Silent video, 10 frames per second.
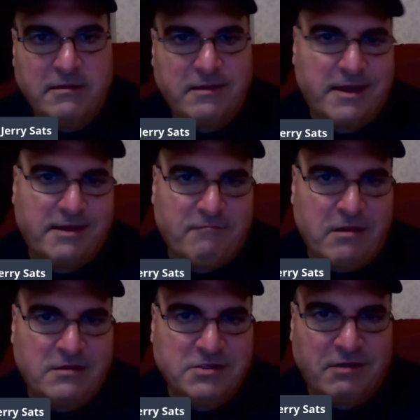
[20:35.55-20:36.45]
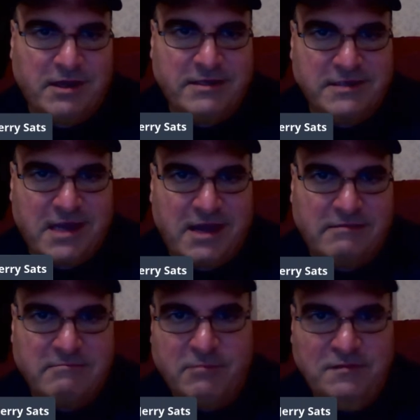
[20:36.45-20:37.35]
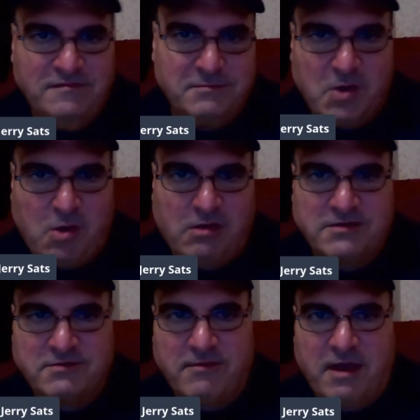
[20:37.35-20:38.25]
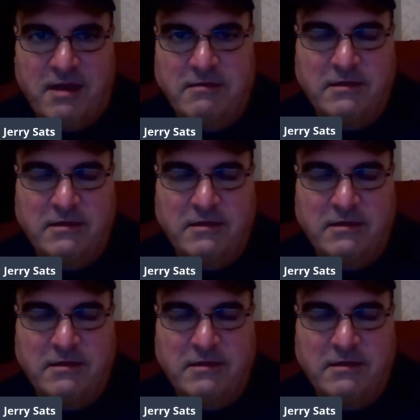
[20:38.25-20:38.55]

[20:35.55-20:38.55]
that I can run trains at and move some cars around.